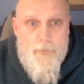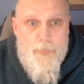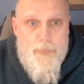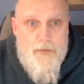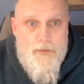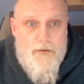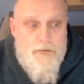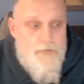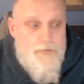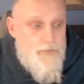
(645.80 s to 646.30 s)

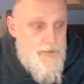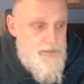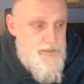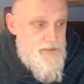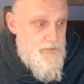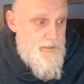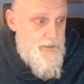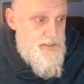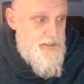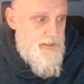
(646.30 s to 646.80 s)
all right, so
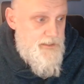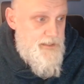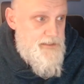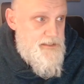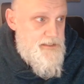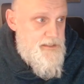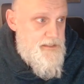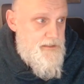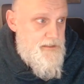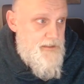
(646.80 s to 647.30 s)

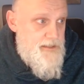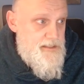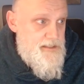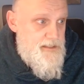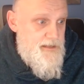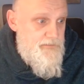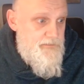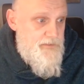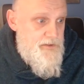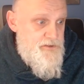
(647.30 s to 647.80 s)
that's
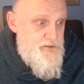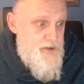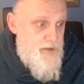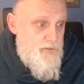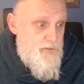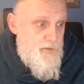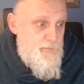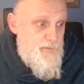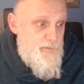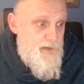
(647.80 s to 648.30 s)
enough for the general
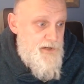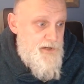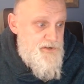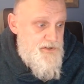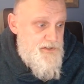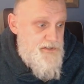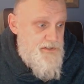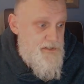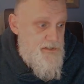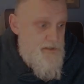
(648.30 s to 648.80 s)
impressions.